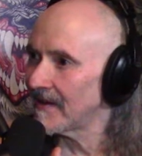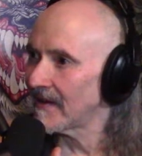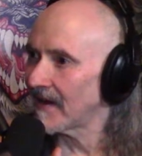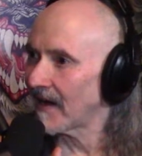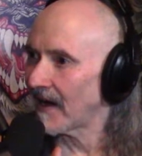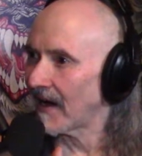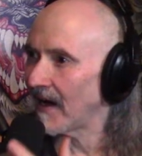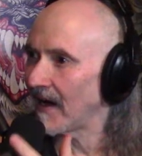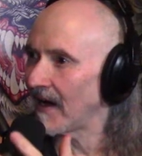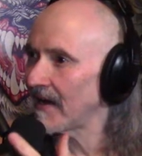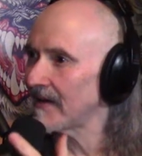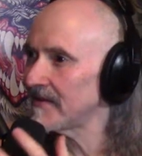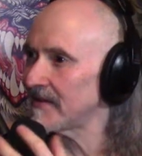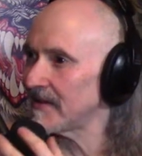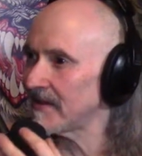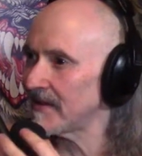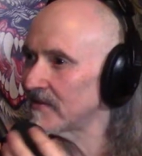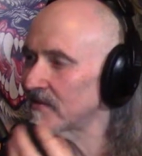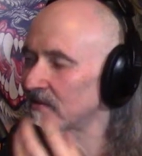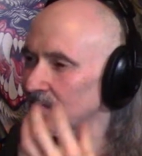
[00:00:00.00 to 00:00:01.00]
I
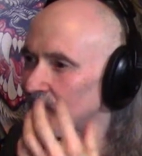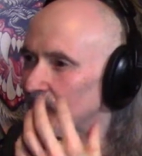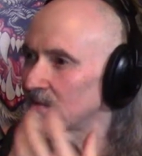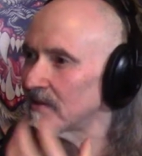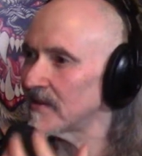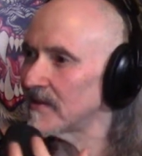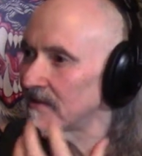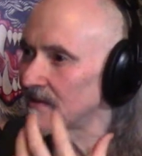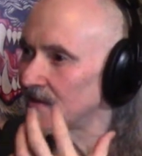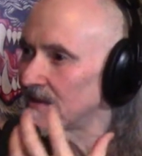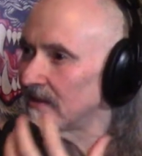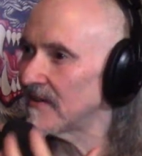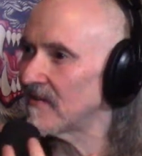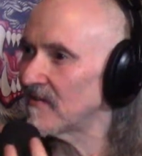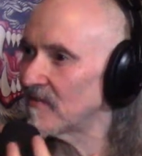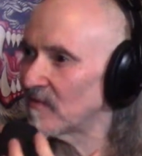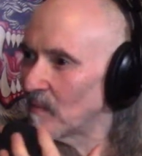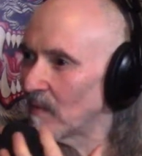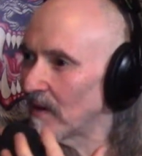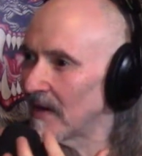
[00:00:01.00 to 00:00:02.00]
need to
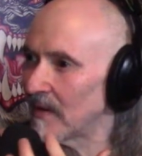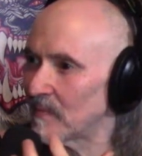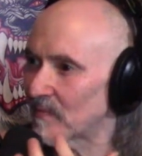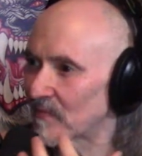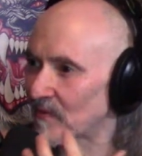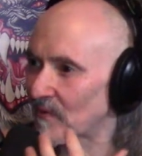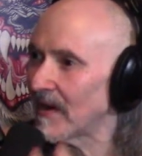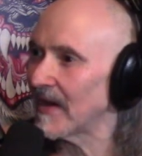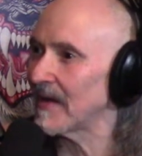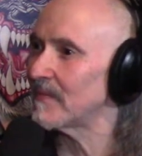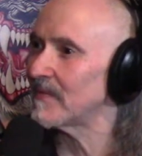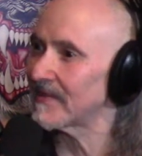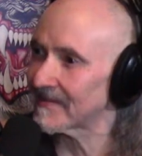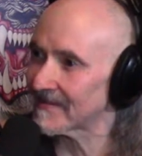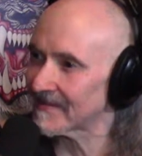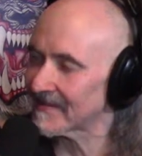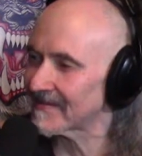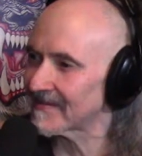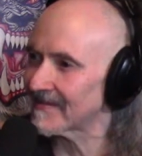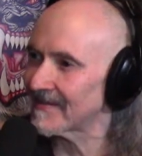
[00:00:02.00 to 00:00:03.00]
relive my
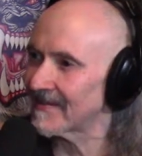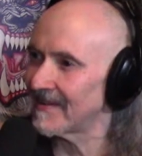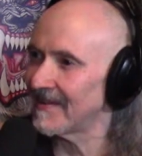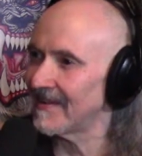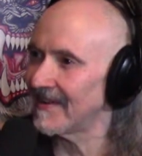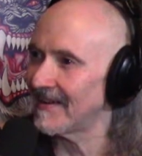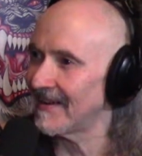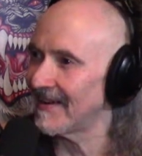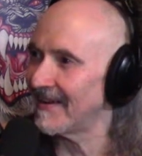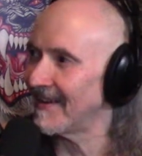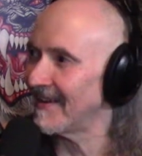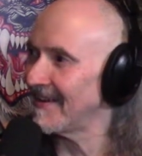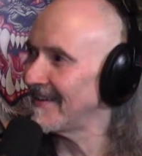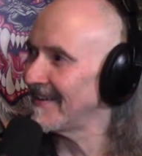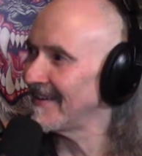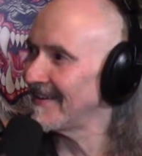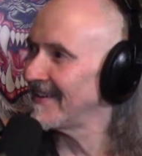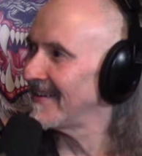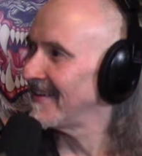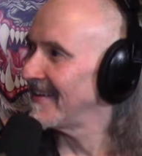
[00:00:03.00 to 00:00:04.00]
Primus. Uh,
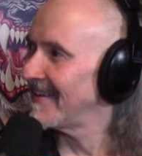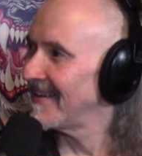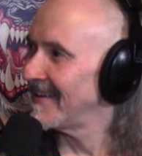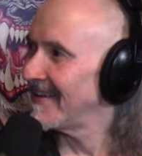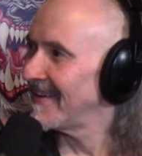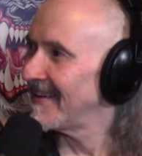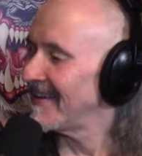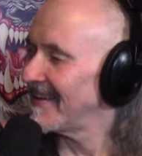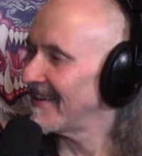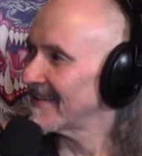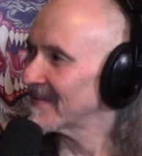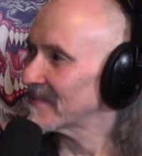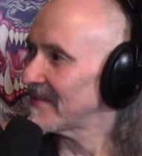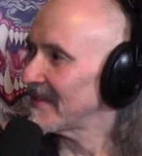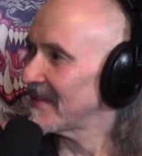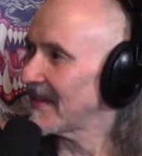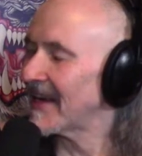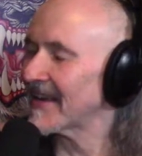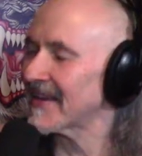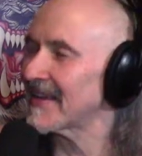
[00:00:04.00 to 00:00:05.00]

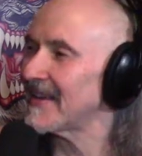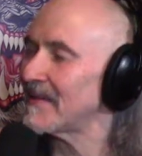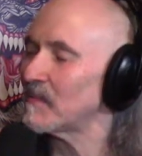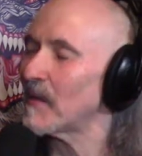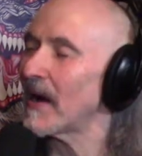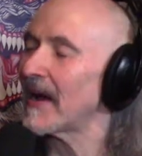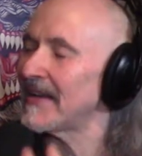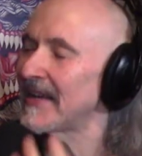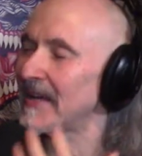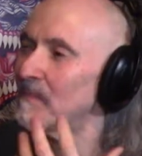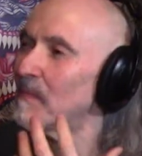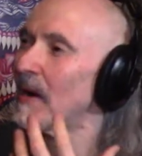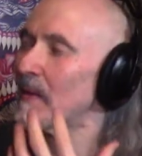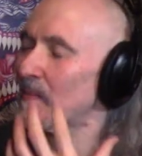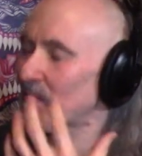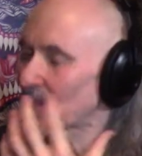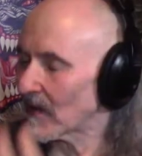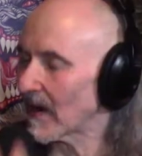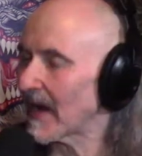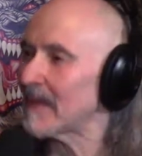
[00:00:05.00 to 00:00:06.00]
I, get, I need my
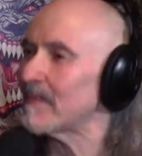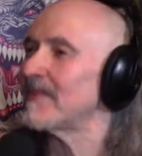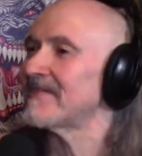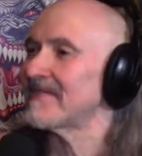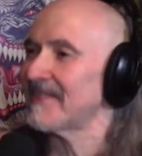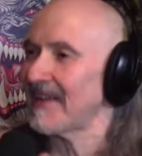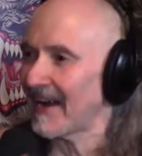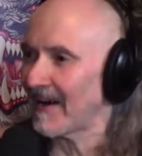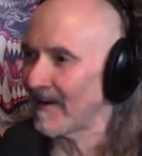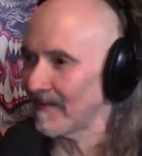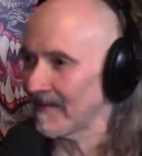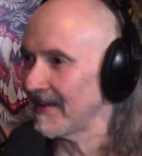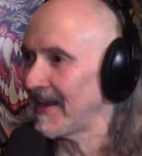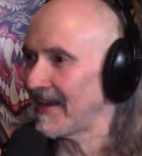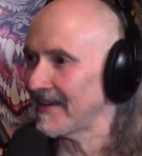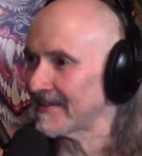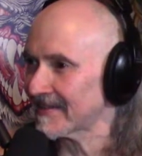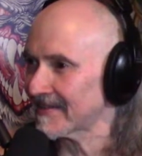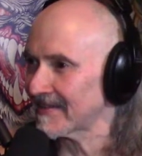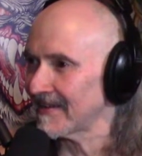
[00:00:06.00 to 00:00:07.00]
Primus
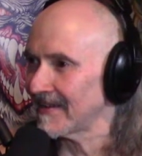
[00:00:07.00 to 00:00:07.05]
outlet,